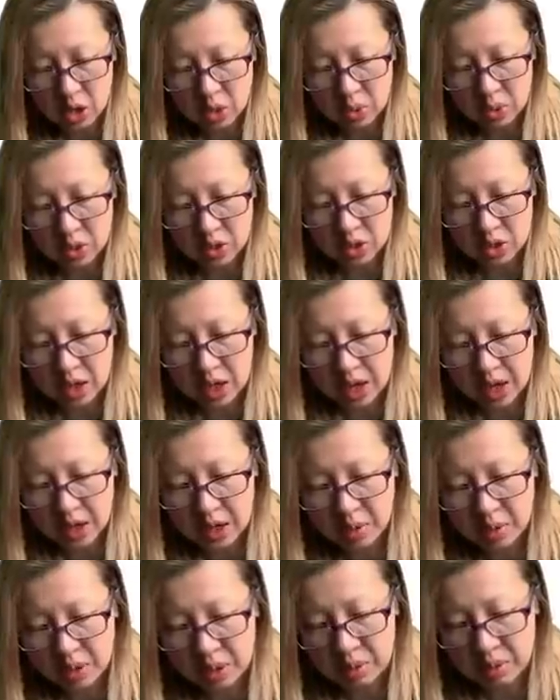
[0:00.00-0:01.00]
whereas your
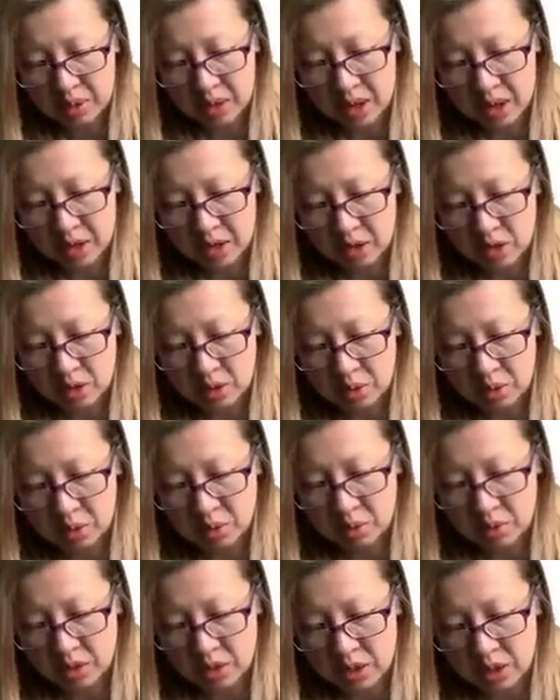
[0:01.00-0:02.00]
equity partners
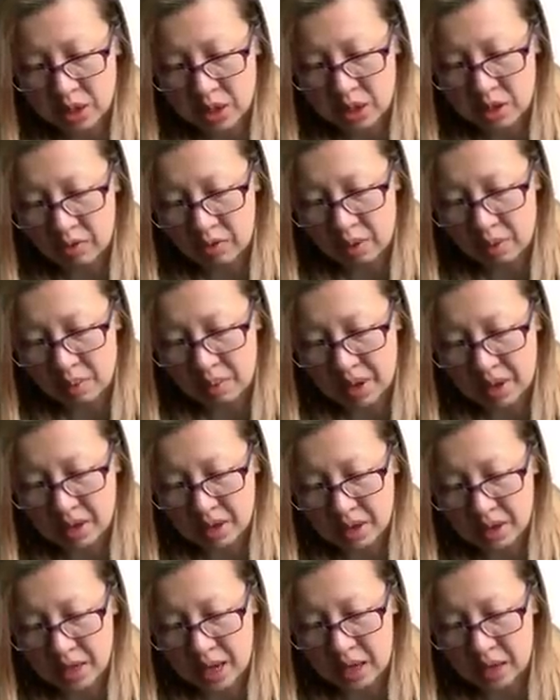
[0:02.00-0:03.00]
will receive base
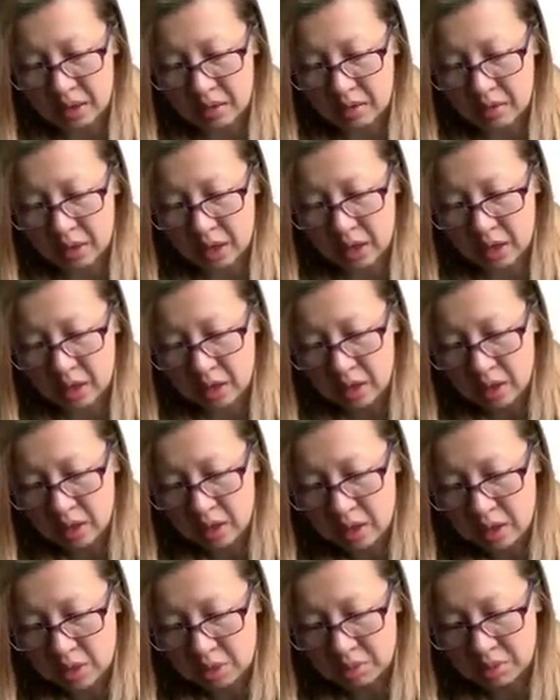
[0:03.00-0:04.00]
salary
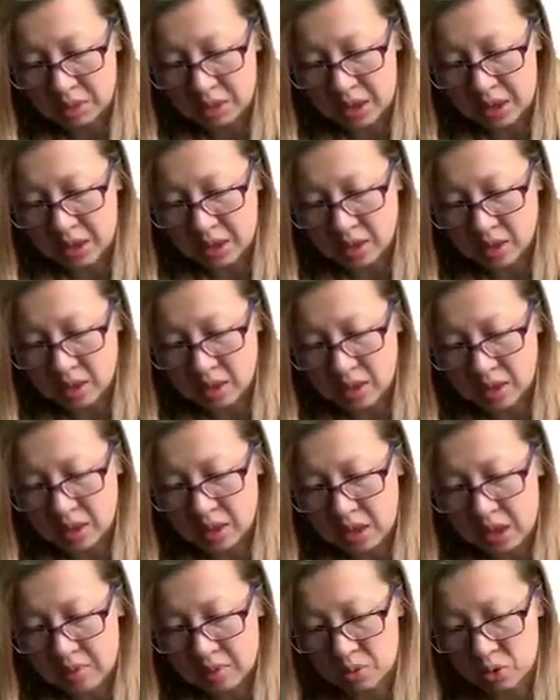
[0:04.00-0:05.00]
plus
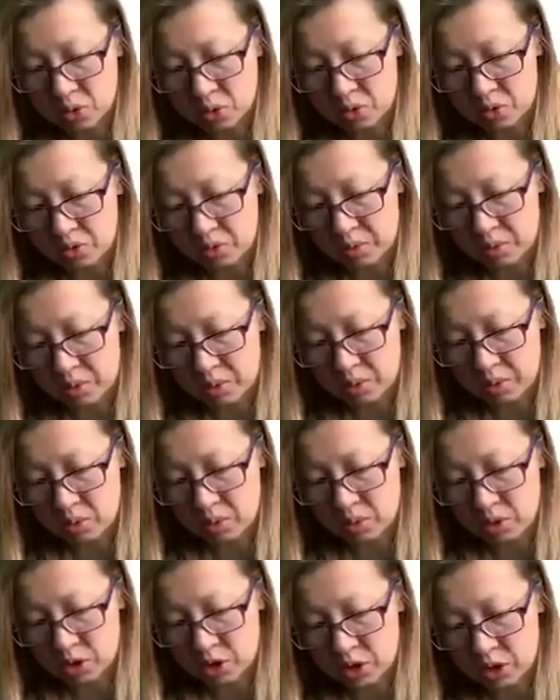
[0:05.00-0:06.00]
some sort of
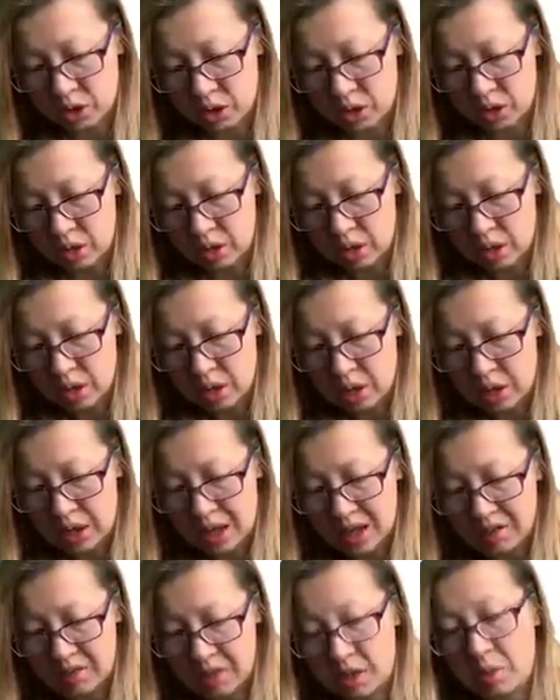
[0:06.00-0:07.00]
proportion
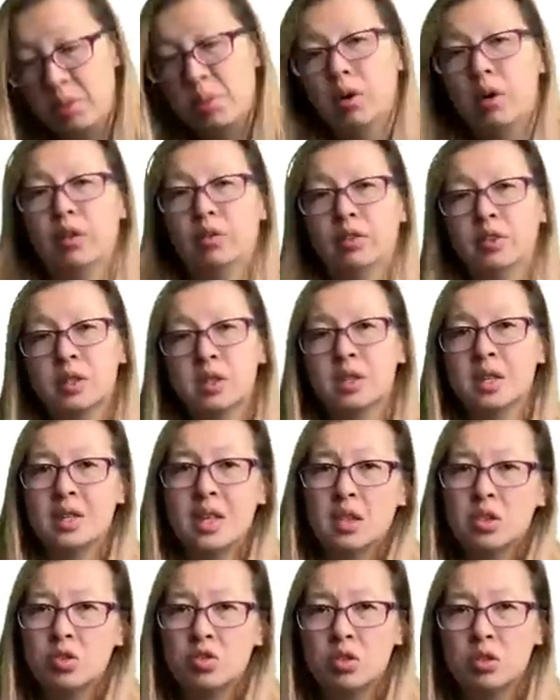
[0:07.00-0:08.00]
of their profits. And
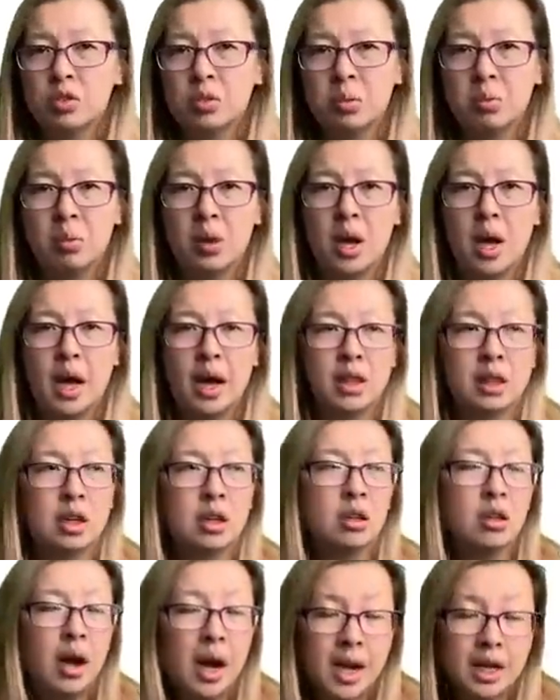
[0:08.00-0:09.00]
that's driven by the
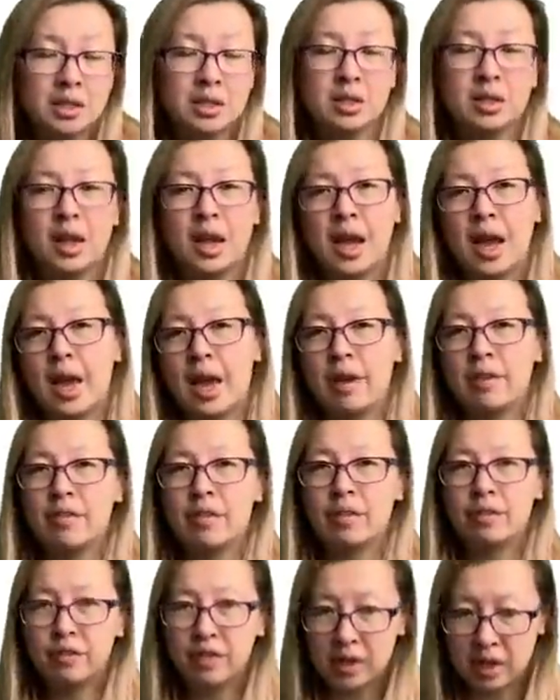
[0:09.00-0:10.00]
clients that they have,
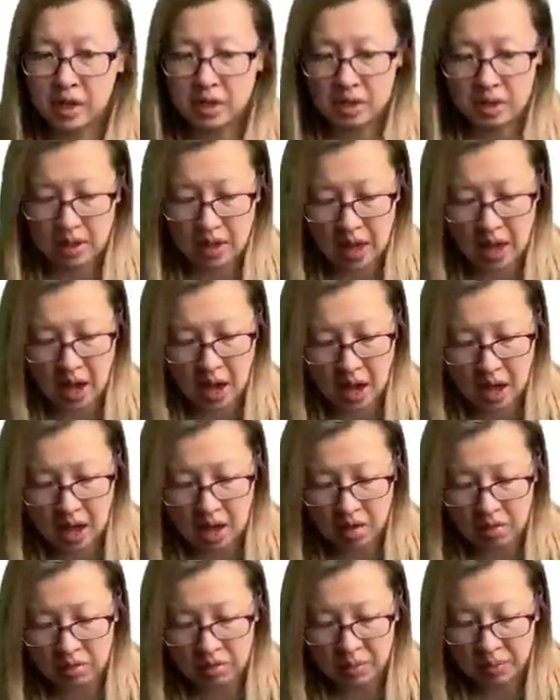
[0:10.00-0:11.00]
the fees that they
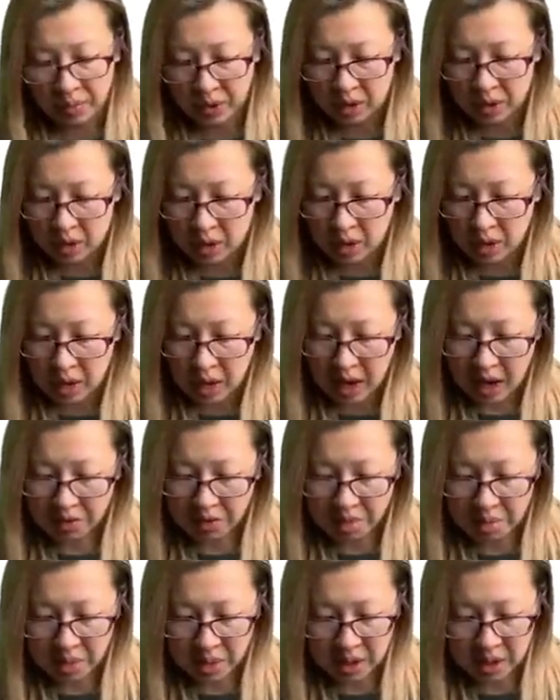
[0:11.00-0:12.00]
have.
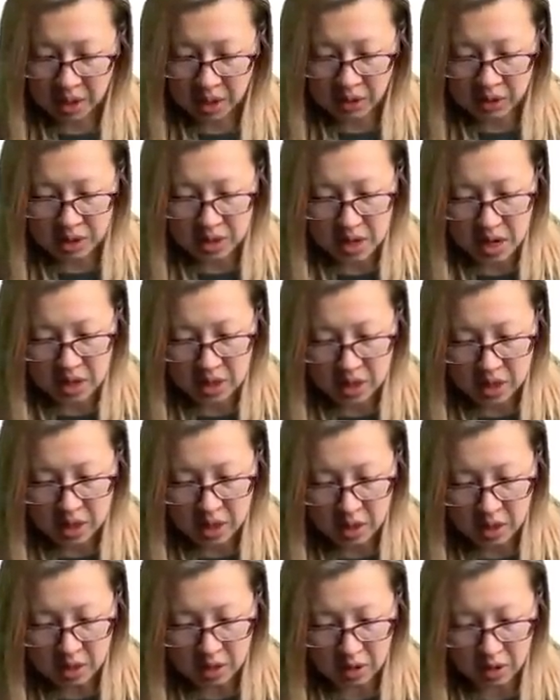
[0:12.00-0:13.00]
Everybody else down
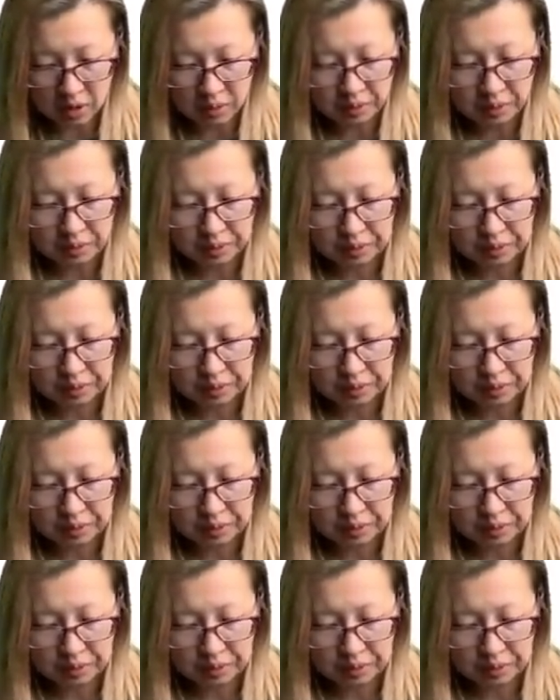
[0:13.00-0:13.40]
here